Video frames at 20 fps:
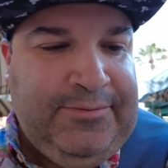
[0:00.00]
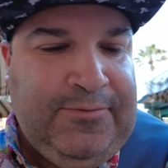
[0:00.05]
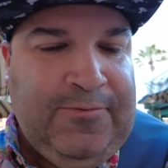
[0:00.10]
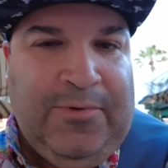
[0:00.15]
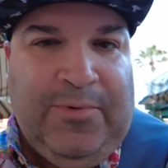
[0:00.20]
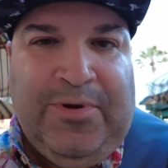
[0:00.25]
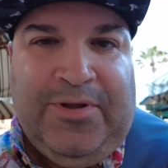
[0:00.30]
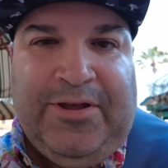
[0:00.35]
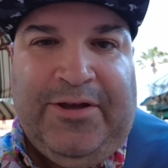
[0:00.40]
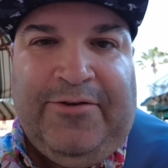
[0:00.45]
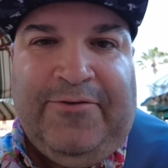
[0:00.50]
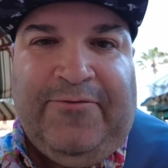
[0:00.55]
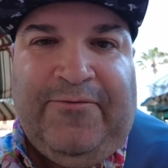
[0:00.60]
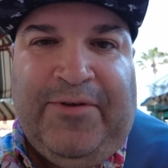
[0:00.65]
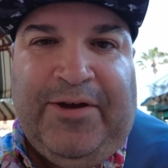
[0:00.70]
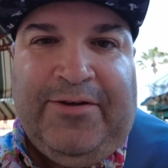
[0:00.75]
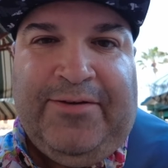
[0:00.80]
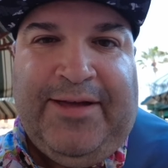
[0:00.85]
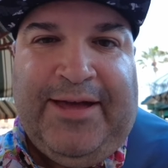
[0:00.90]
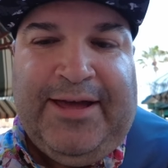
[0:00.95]
We went to
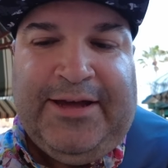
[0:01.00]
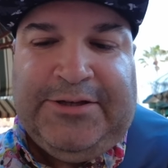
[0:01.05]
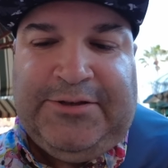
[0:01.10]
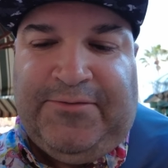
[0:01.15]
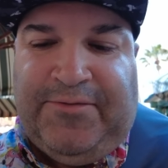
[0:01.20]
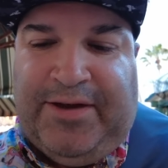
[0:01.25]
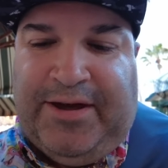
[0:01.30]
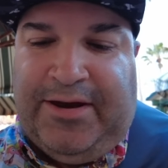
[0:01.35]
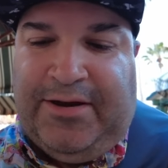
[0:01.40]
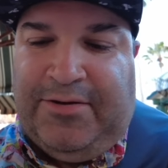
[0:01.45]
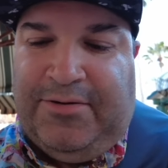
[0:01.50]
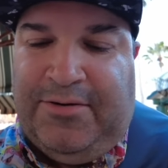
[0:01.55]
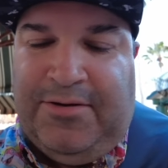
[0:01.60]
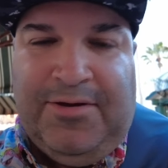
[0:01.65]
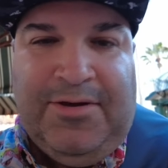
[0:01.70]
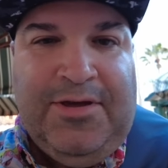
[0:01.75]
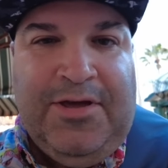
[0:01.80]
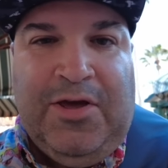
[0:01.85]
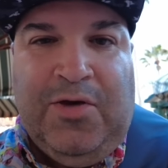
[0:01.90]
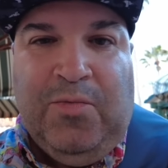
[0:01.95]
FairFax Fare.
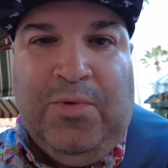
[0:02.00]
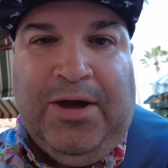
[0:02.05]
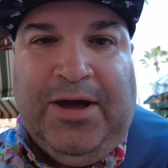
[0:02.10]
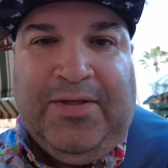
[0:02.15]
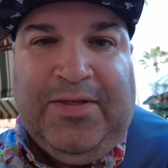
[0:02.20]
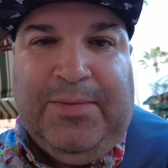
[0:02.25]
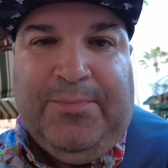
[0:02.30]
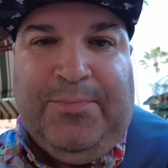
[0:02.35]
We got the